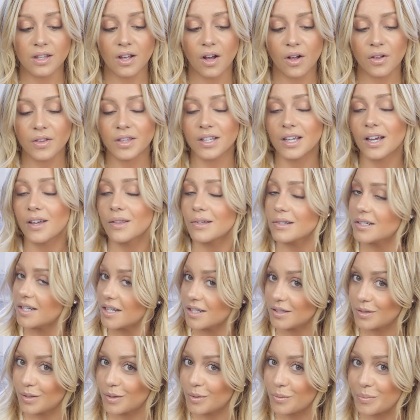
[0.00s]
all the other
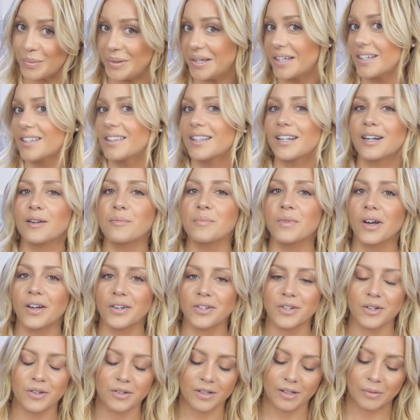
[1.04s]
days of the week that I'm
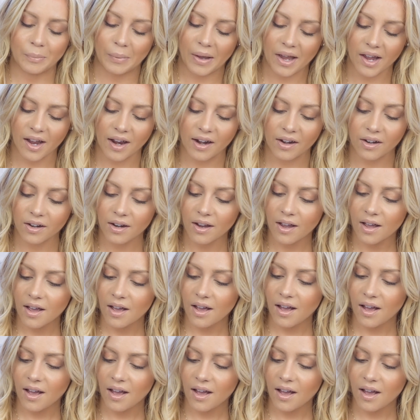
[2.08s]
not toning my hair,